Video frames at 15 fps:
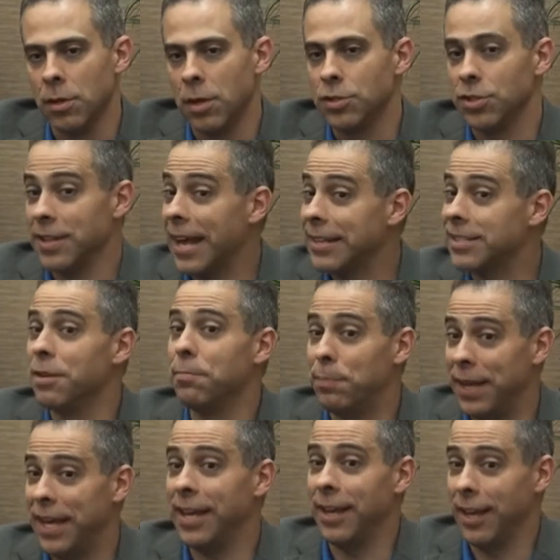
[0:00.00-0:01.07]
So that's the
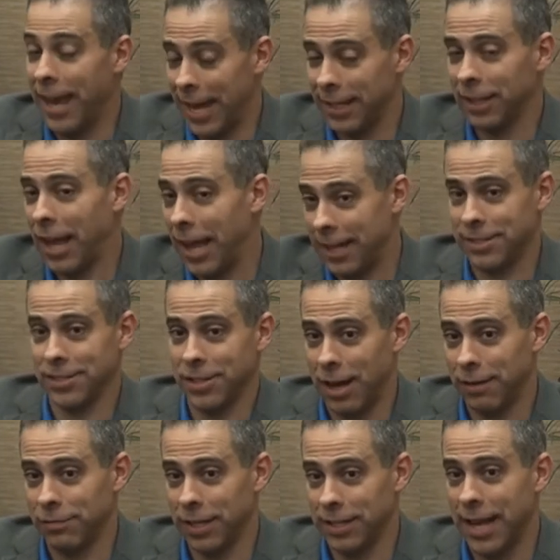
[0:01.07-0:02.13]
big headline
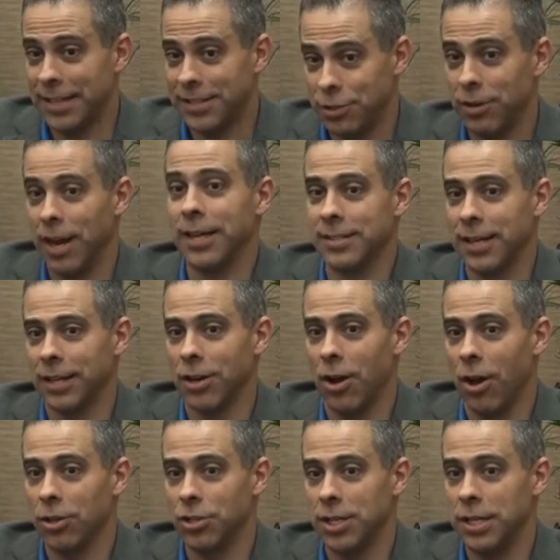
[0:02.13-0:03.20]
stuff, right? That's Unite
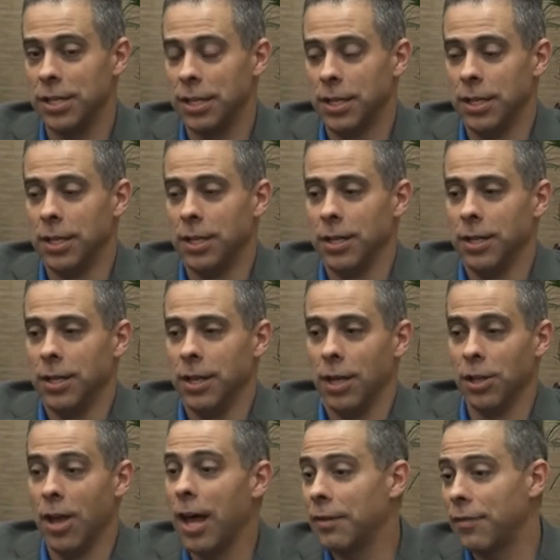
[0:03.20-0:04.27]
Technology. A
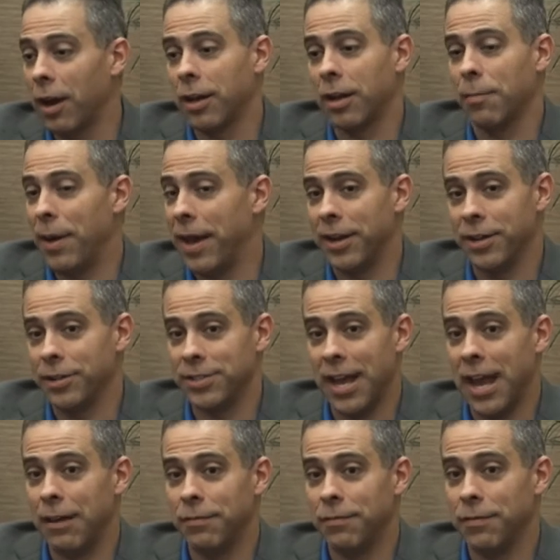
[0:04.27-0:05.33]
lot of our competitors
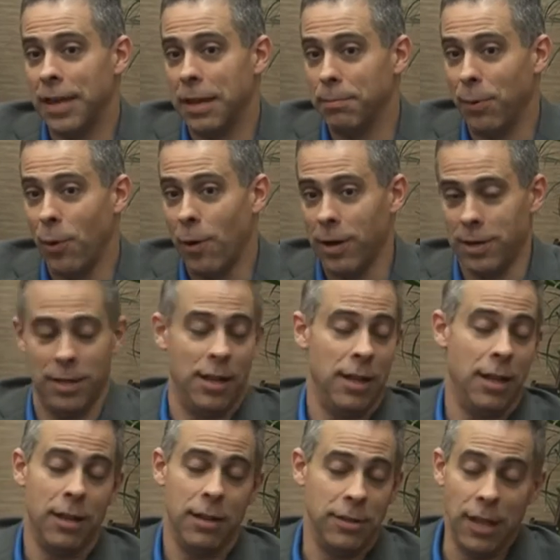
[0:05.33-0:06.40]
have import,
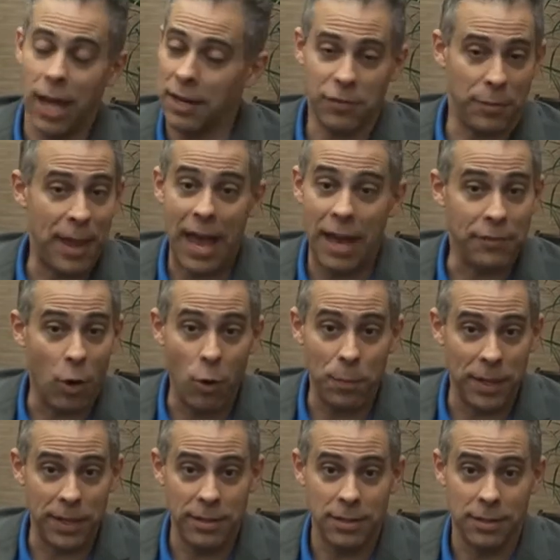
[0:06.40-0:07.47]
none of them have
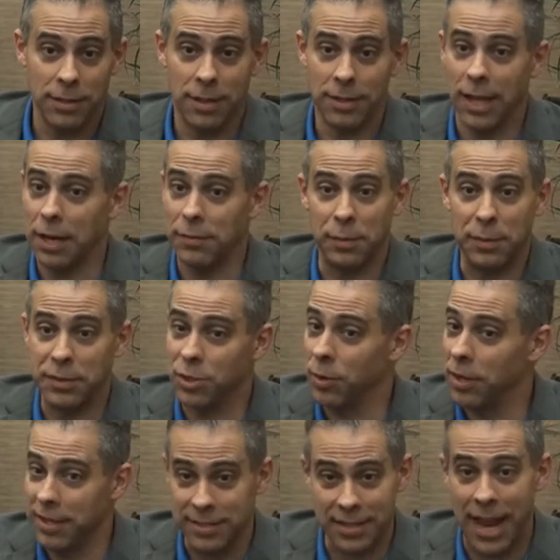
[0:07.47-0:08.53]
open, none of them are
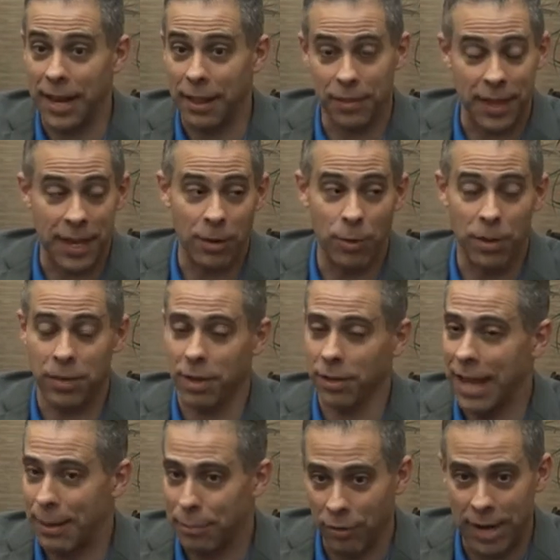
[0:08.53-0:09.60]
doing this kind of thing with
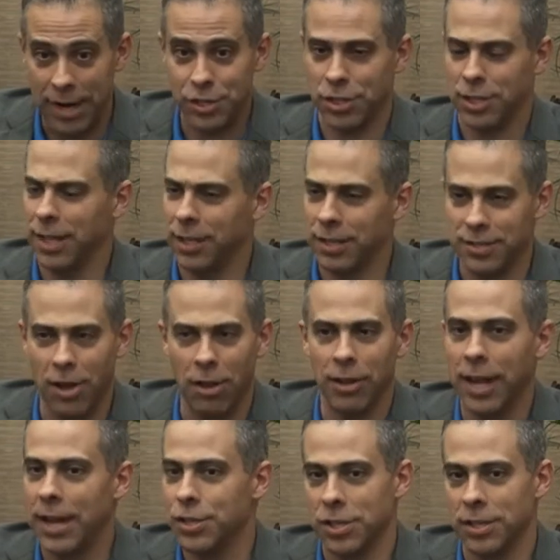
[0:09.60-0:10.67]
collaboration and
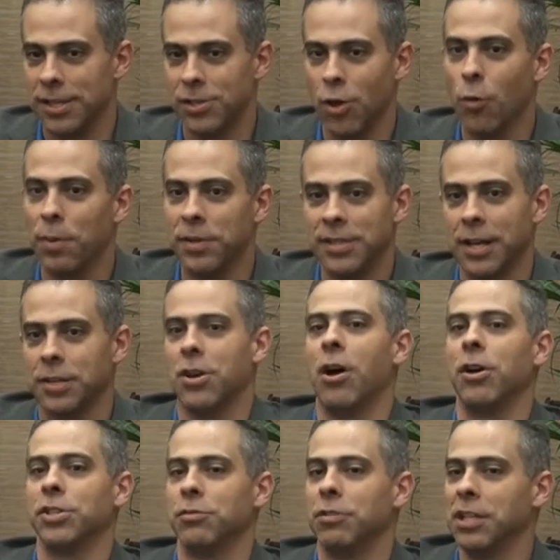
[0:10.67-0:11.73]
consolidation. This open
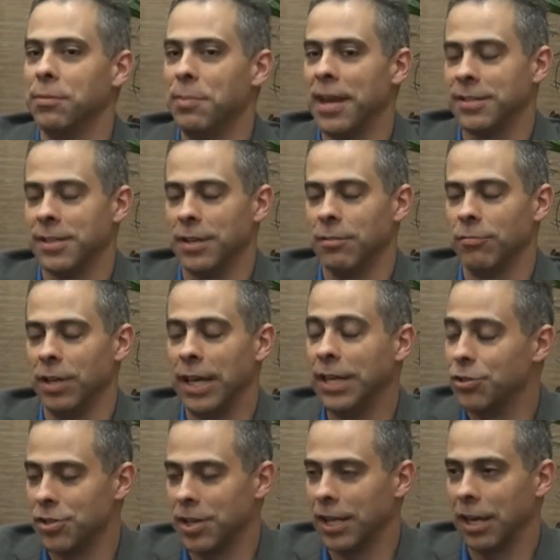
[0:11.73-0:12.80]
technology really makes it
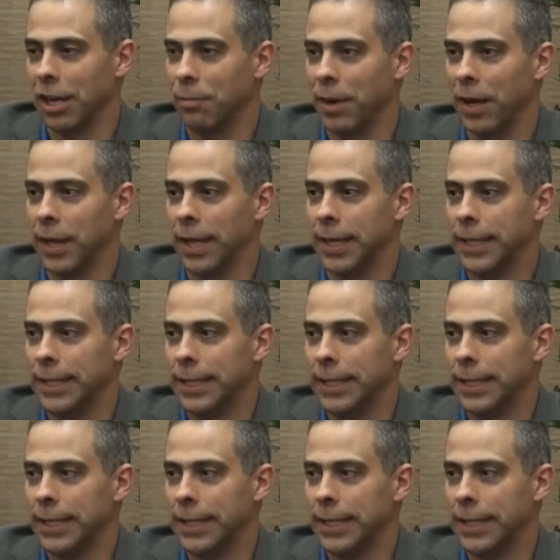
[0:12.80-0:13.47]
interesting and compelling.